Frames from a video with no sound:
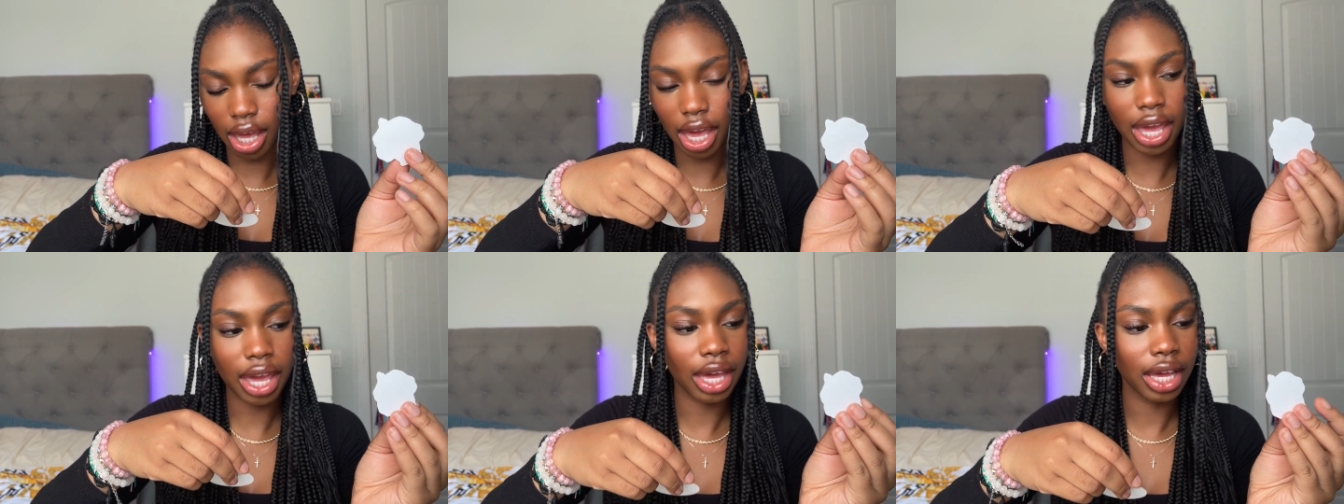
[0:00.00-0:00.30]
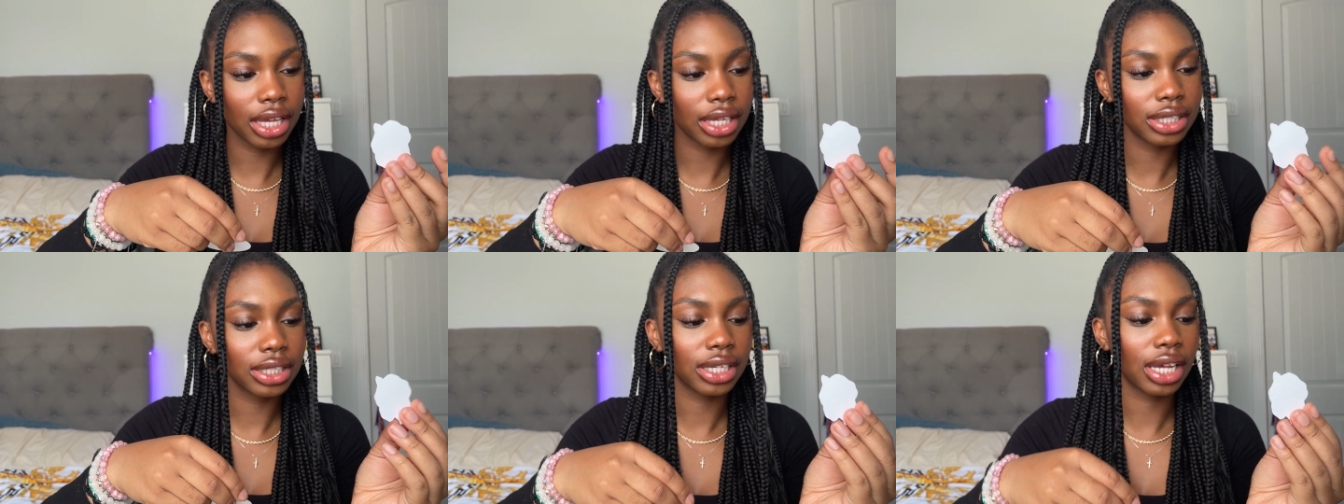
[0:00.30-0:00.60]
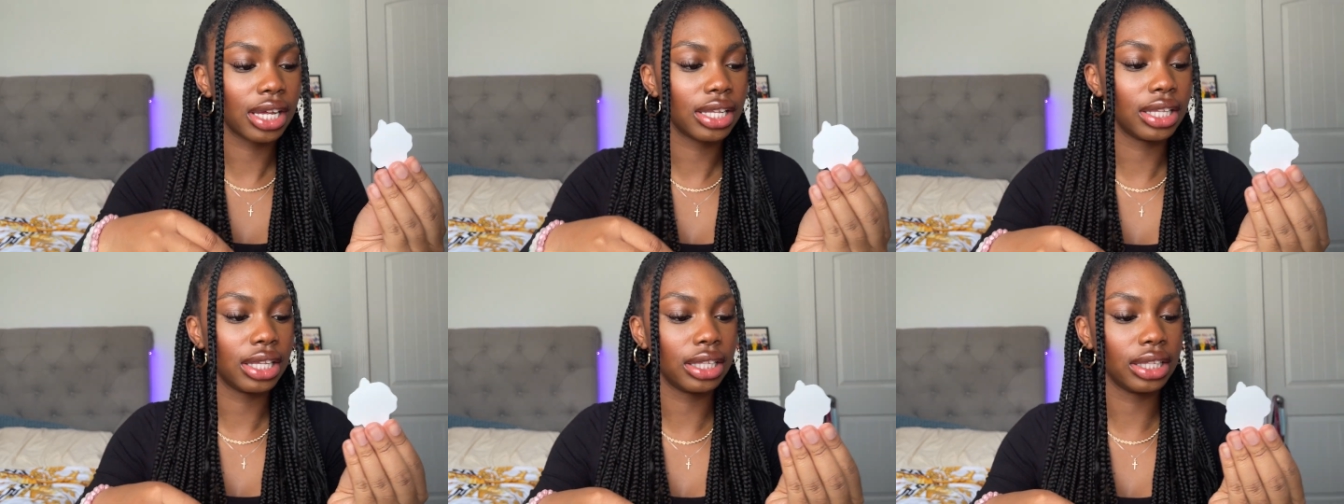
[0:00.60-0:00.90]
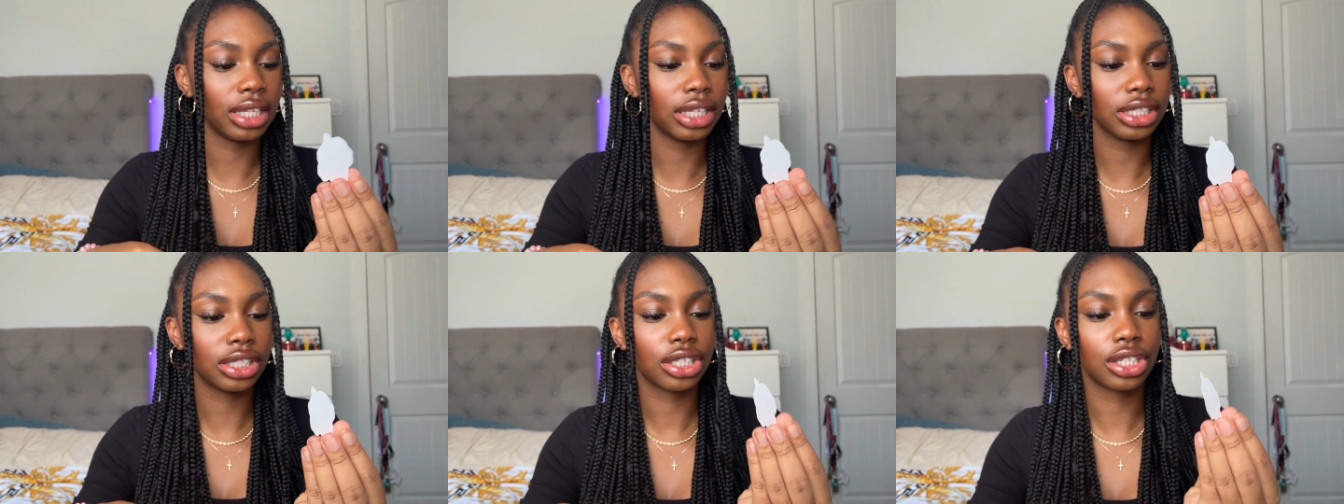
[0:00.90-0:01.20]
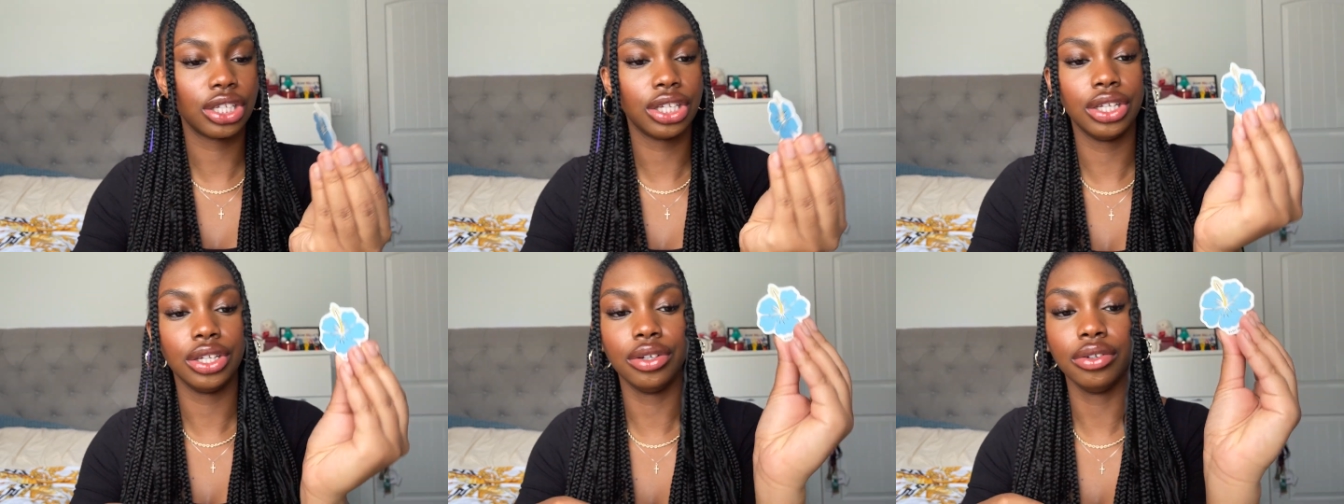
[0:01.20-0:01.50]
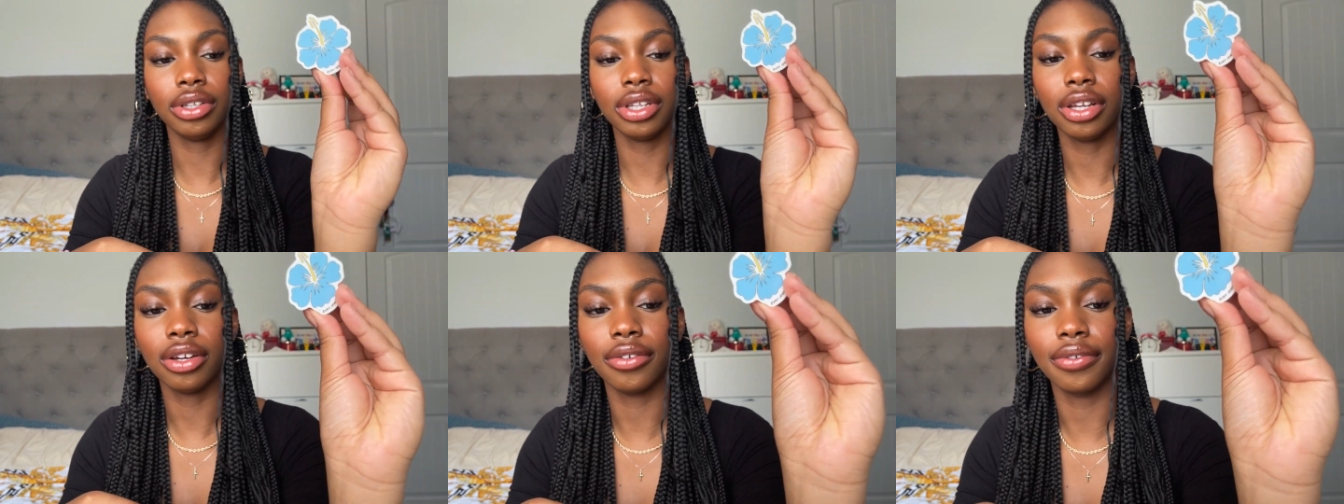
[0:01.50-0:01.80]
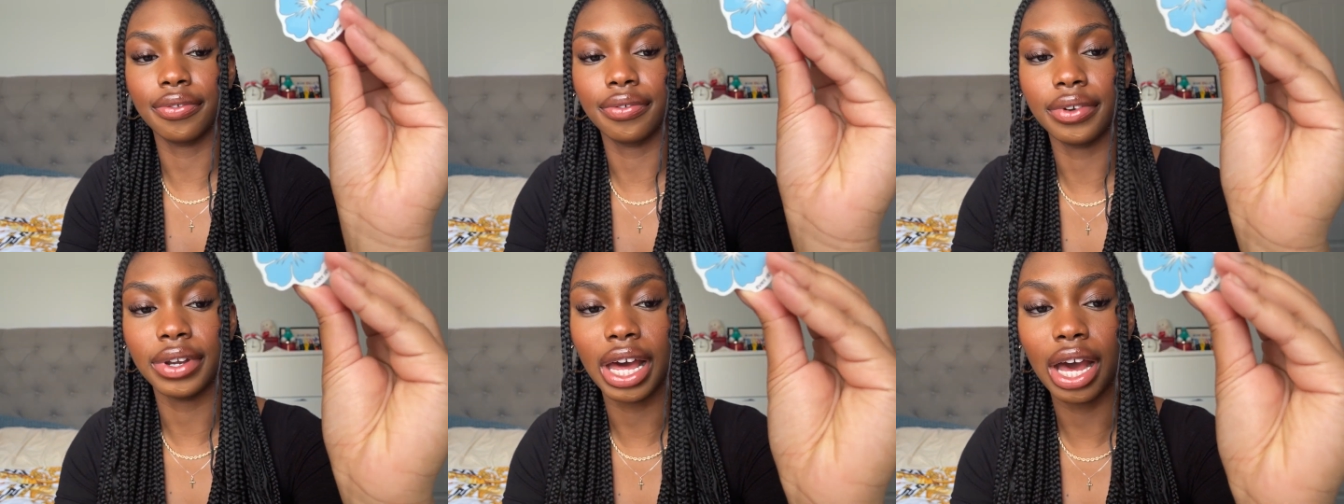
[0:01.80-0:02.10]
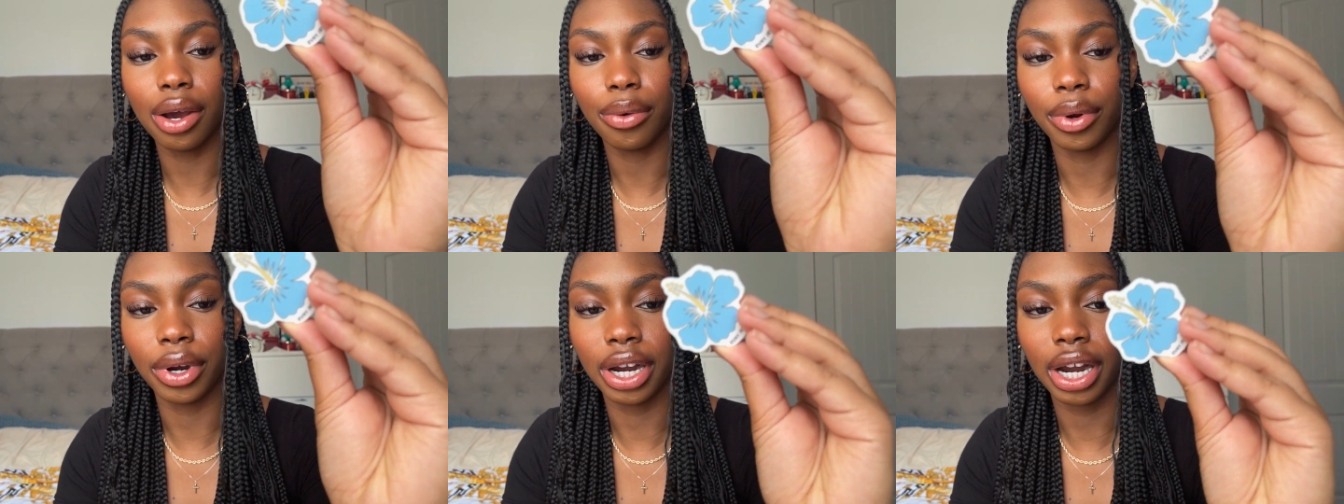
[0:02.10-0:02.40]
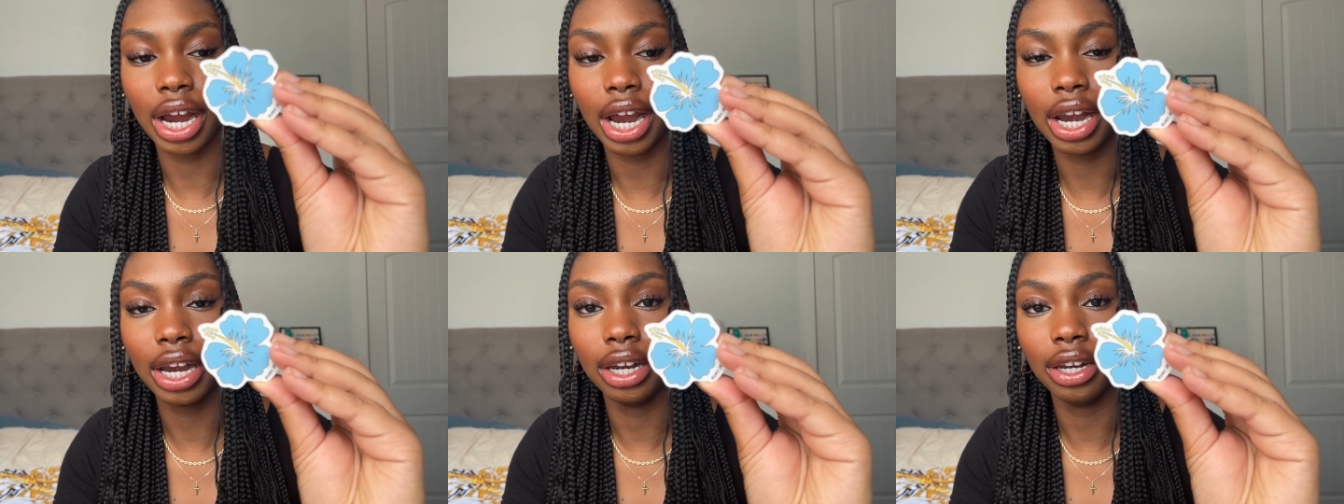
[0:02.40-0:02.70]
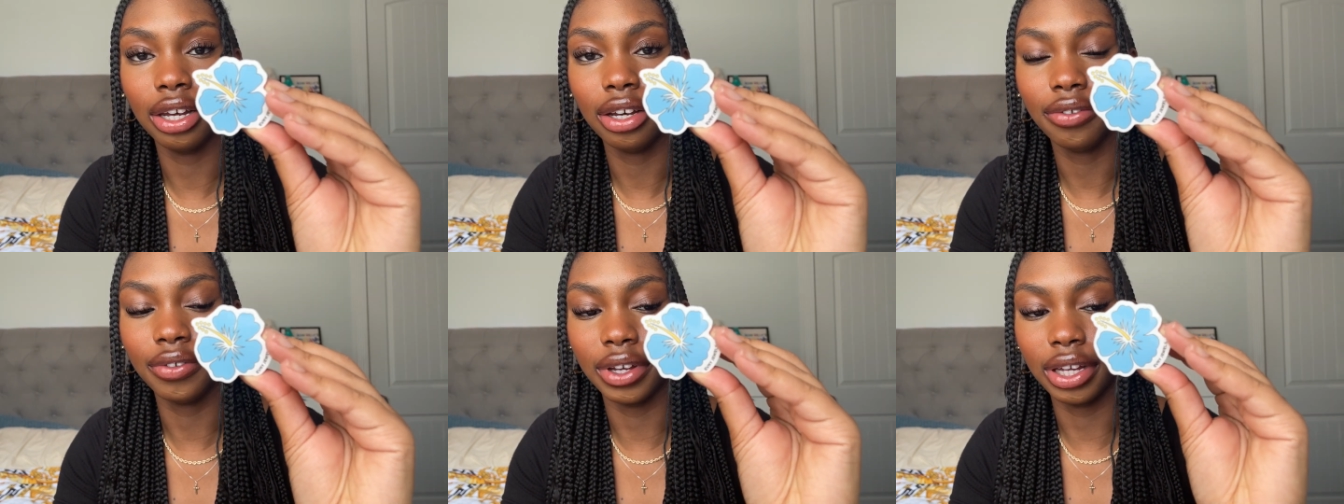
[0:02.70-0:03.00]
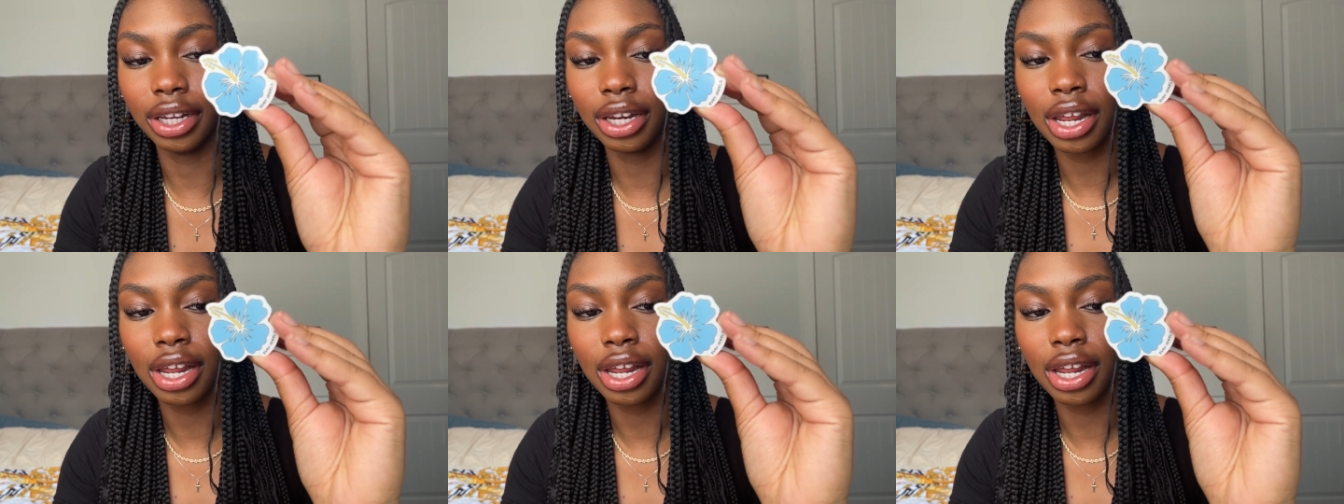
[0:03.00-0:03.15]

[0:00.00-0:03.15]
I guess. And then this cute little flower. I love it.